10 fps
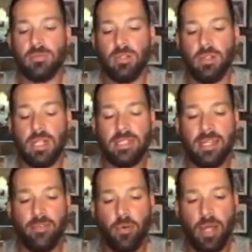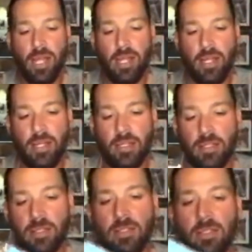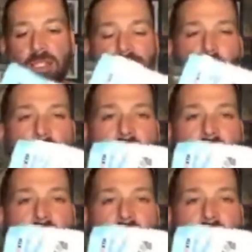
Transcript: Let's give away these